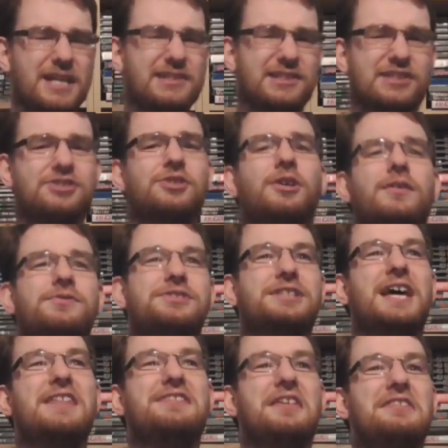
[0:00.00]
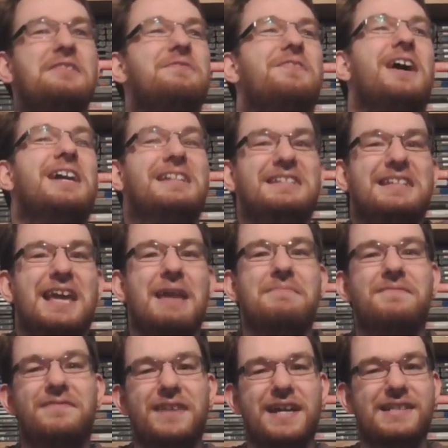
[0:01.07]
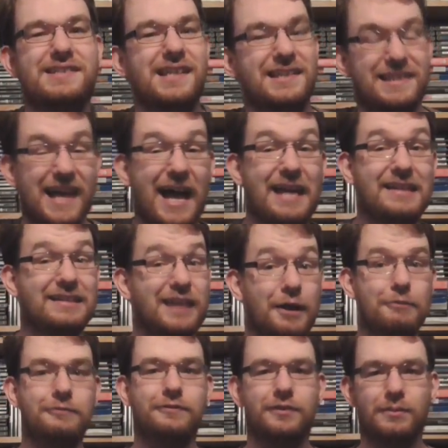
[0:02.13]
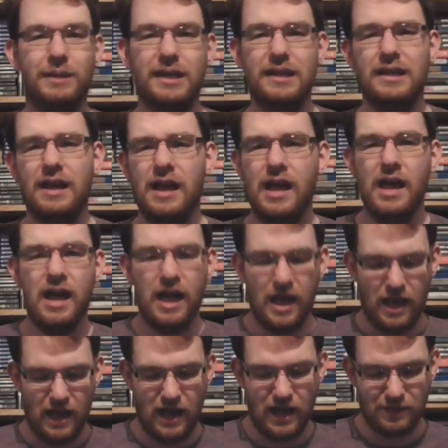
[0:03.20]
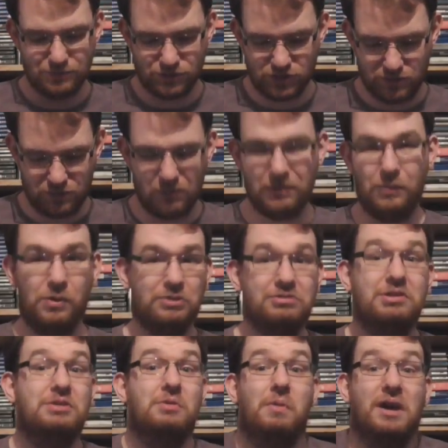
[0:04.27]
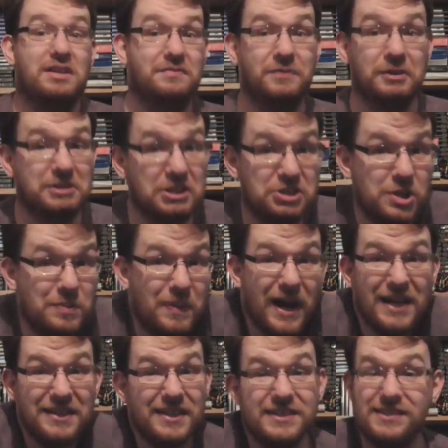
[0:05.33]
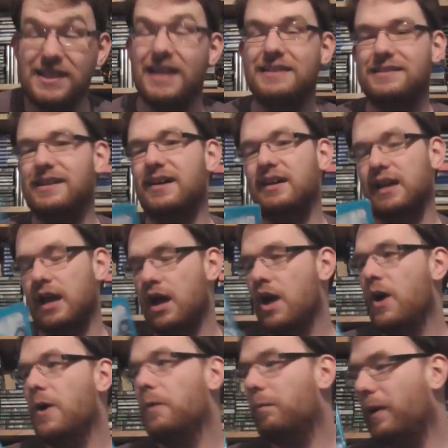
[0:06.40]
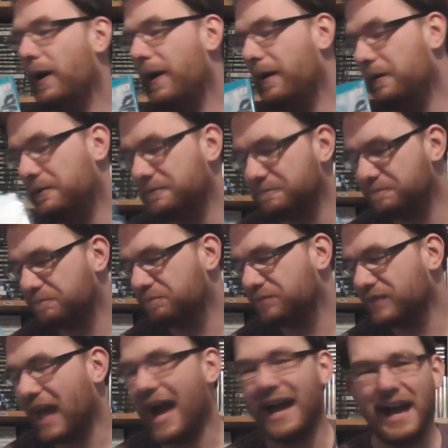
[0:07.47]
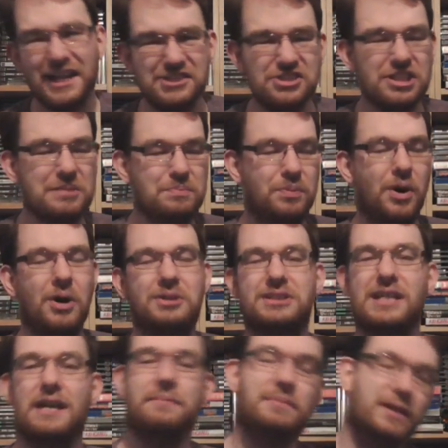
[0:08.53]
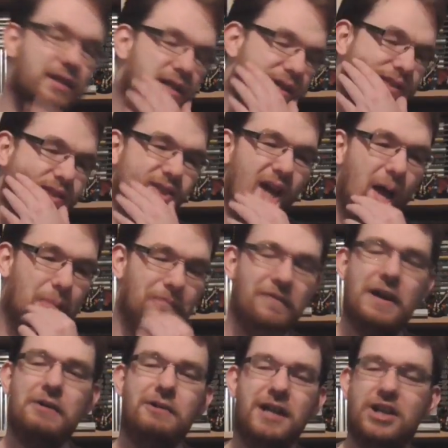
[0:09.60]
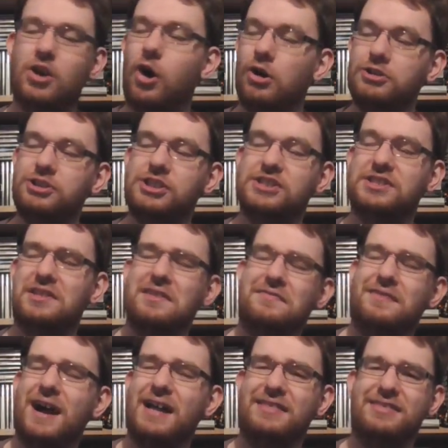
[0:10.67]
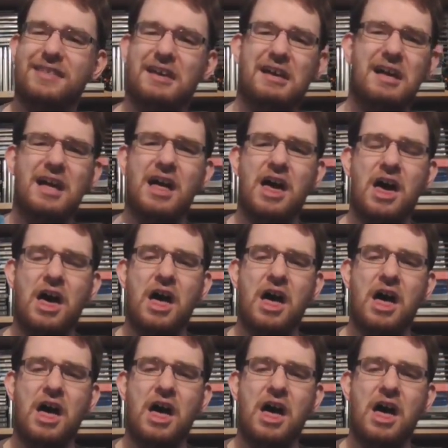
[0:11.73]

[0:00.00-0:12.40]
updates, I sort of said that the fighting game phase had died down for me. Um, so you're probably wondering, why the fuck did you buy this then, Duck? Well, I actually bought it because I'm very conscious of the fact that